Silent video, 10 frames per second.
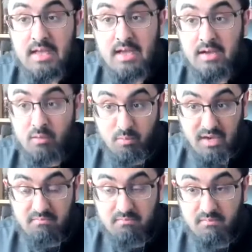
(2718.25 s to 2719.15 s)

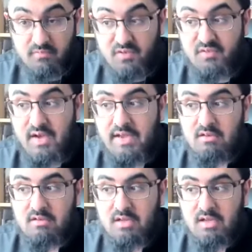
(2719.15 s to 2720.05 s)
To
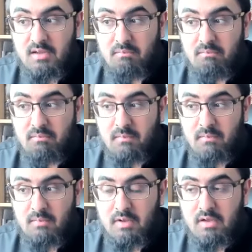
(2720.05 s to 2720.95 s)
find,
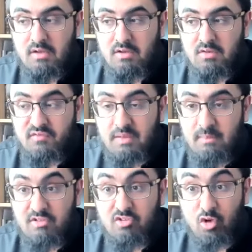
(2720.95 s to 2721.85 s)

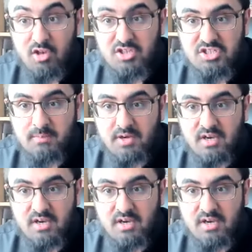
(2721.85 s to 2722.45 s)
female scholarship